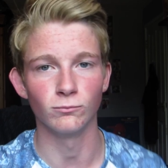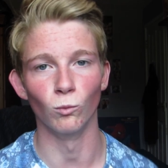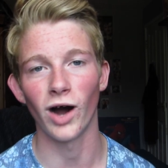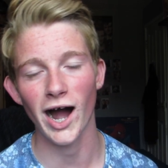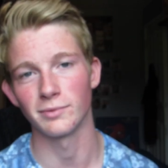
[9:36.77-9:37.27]

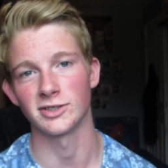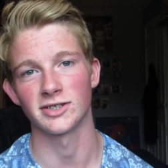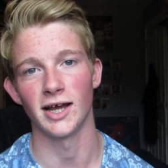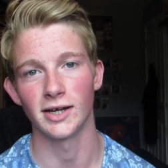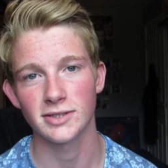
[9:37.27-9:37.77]
what happens
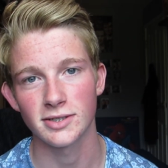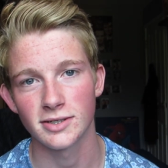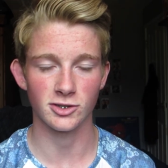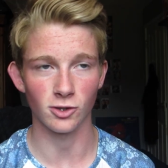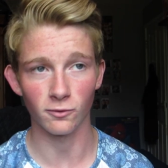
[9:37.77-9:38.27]
next?
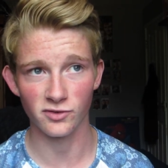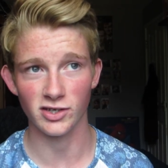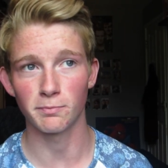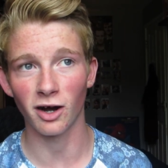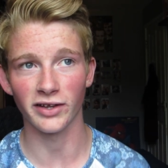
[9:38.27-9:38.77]
So
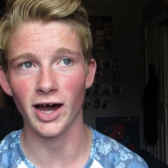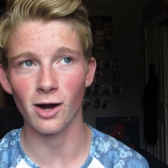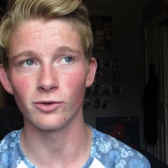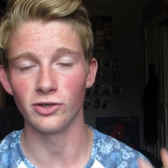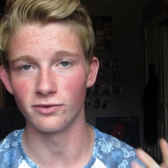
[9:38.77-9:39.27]
obviously by
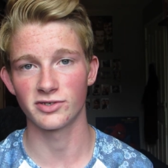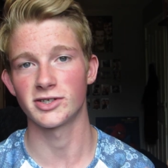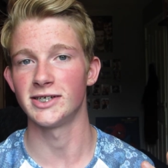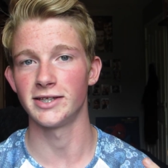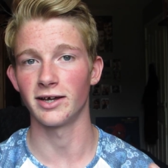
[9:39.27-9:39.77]
now you've
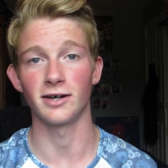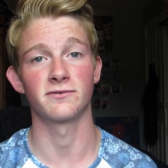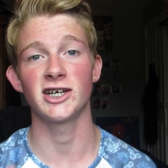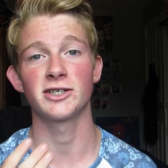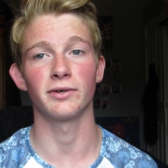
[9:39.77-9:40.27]
seen that I've
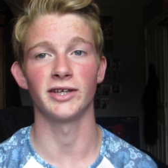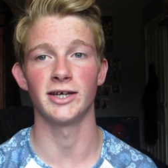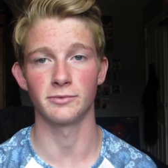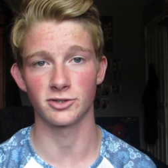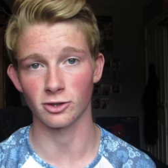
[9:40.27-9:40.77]
changed my
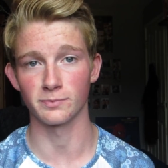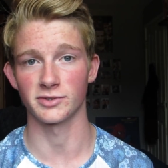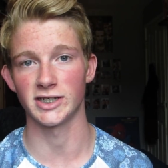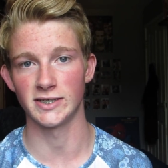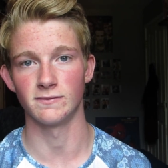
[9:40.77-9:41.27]
name to Tom
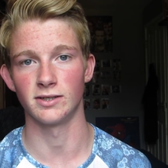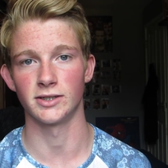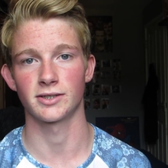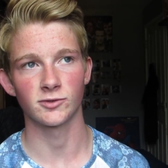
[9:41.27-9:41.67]
Stevens